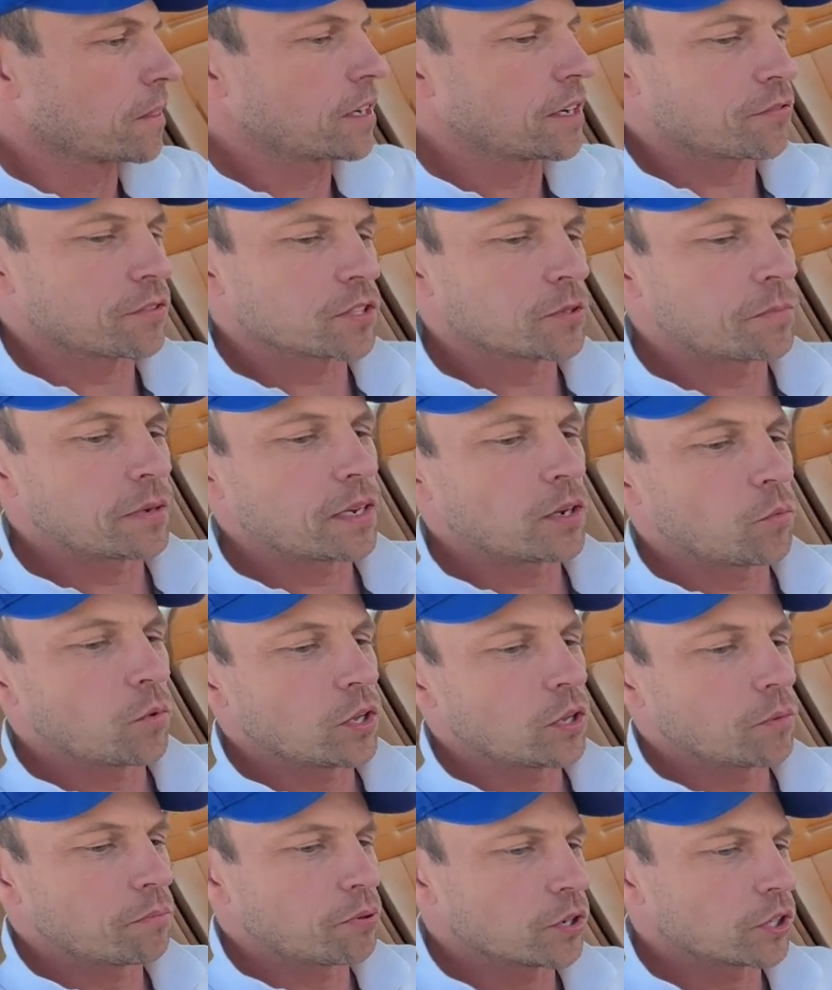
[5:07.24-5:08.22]
The difference being
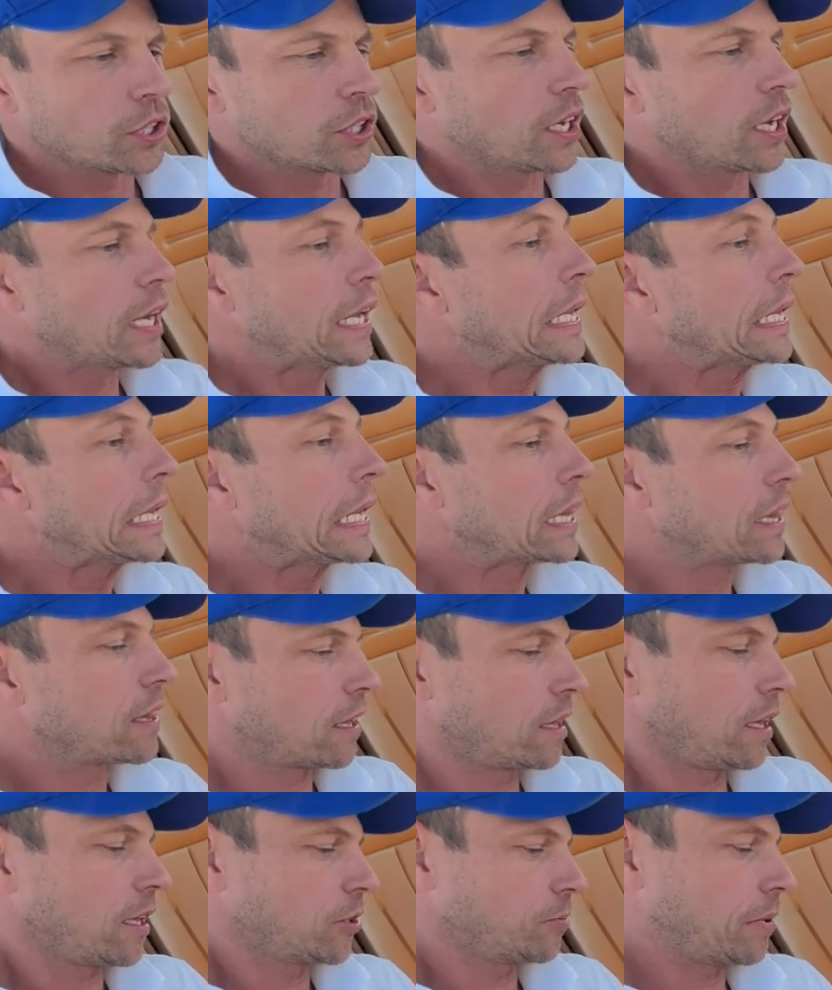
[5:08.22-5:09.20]
when you push in the
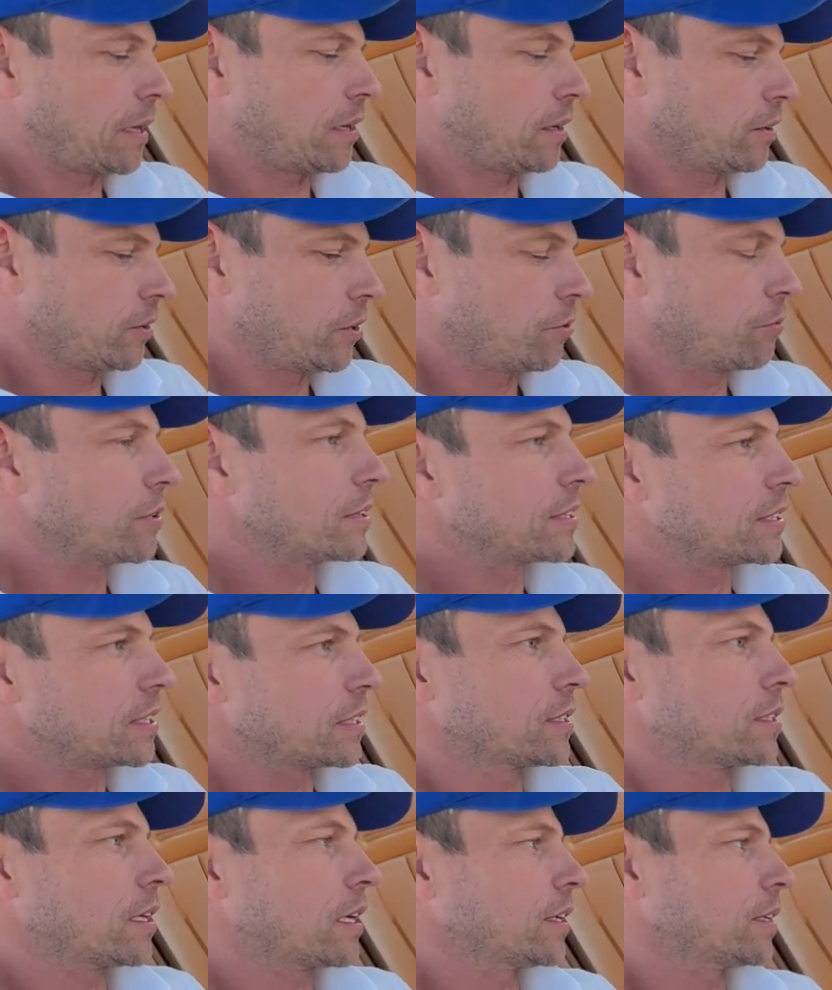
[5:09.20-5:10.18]
clutch pedal, you are
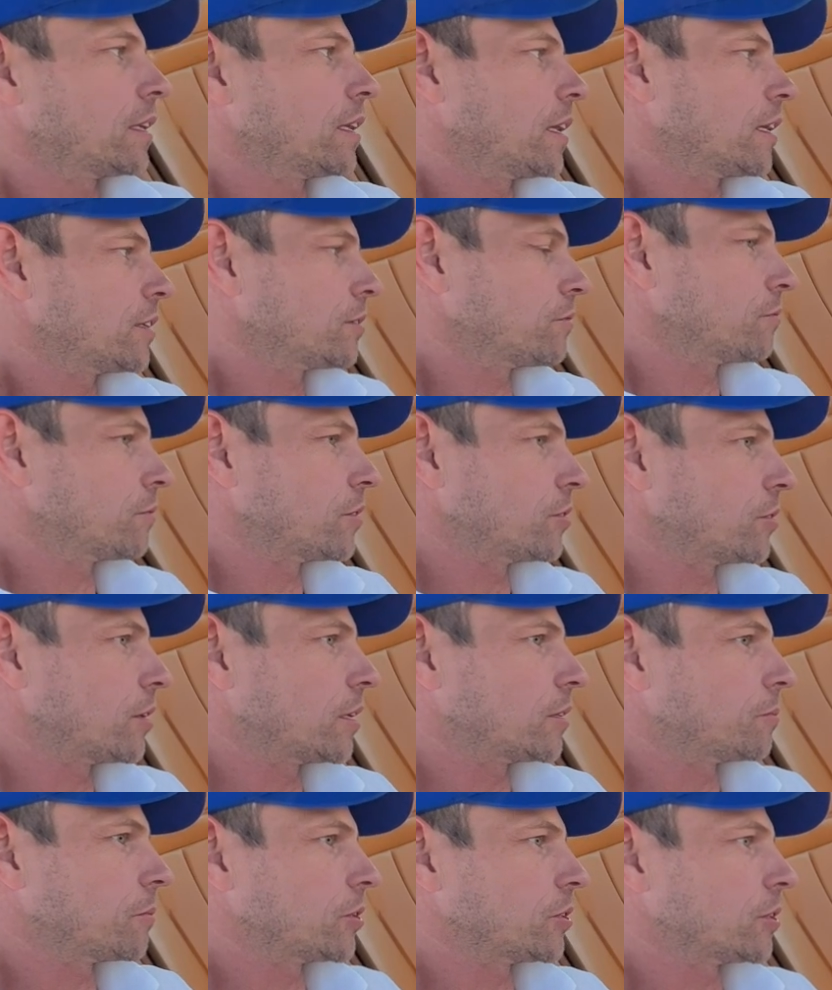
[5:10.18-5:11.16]
disconnecting the engine from the
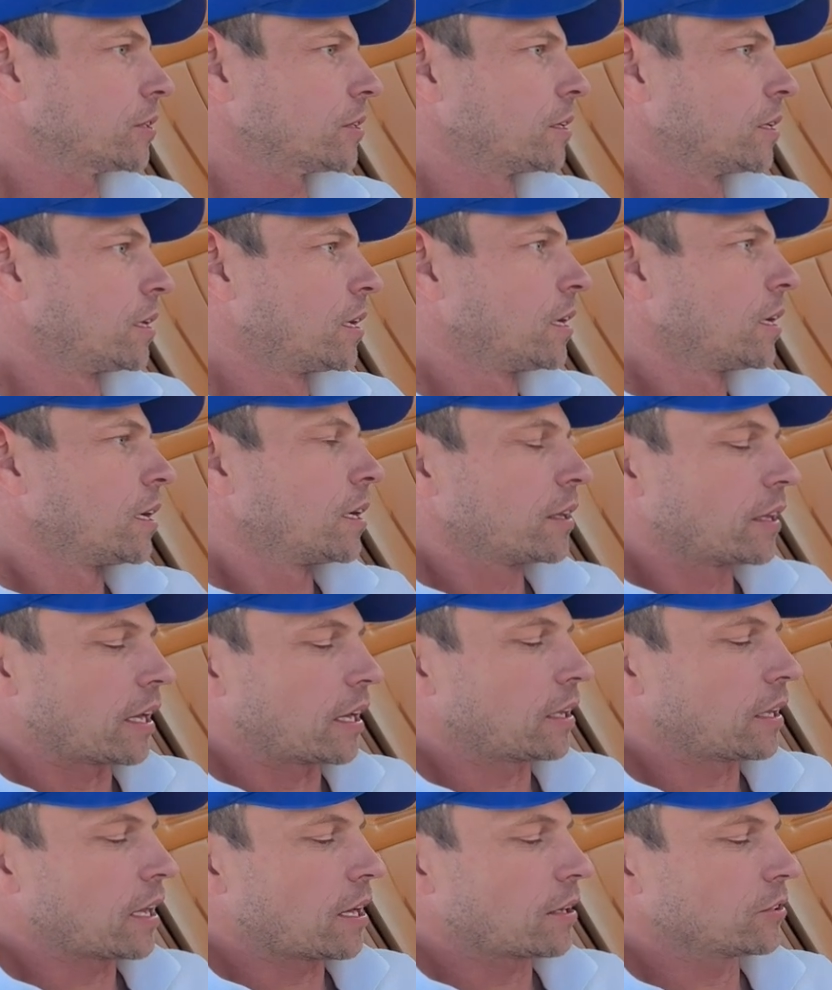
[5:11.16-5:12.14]
transmission. That
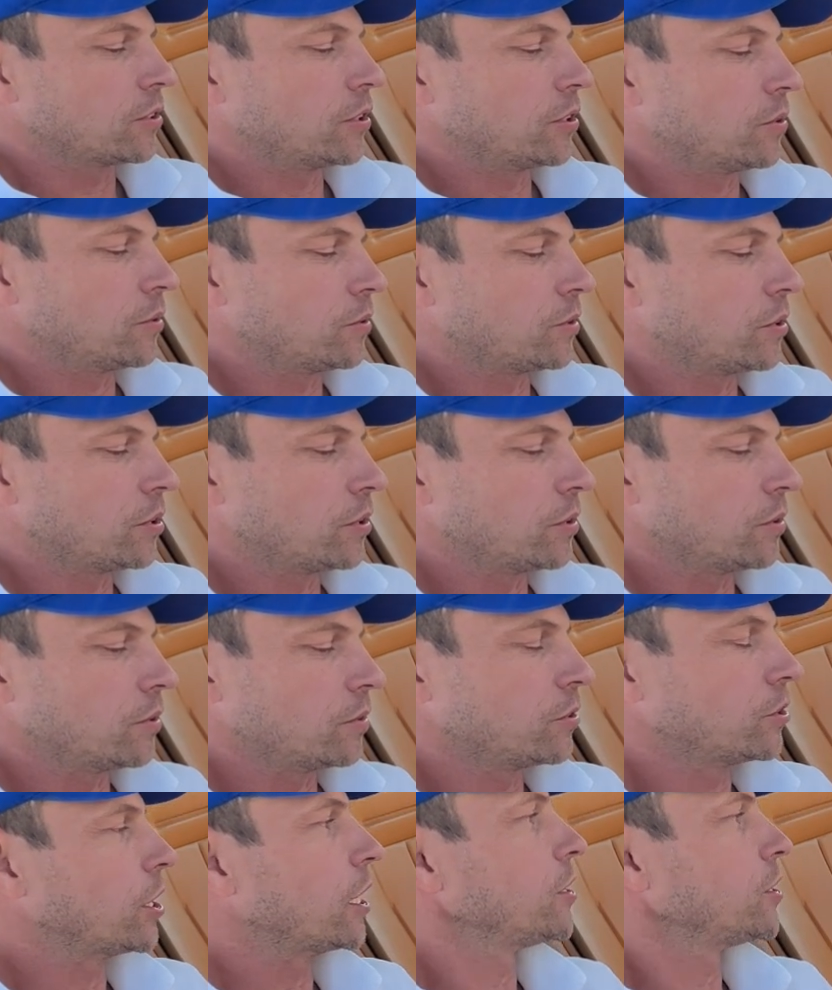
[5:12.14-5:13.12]
allows you
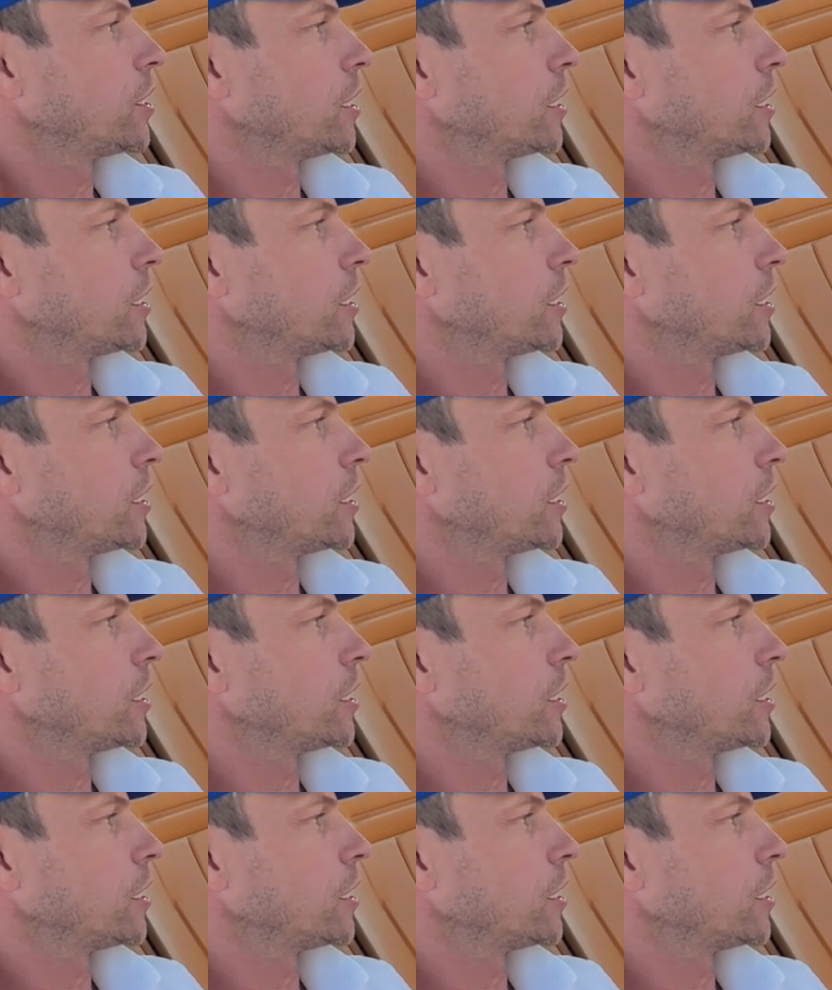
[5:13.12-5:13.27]
to change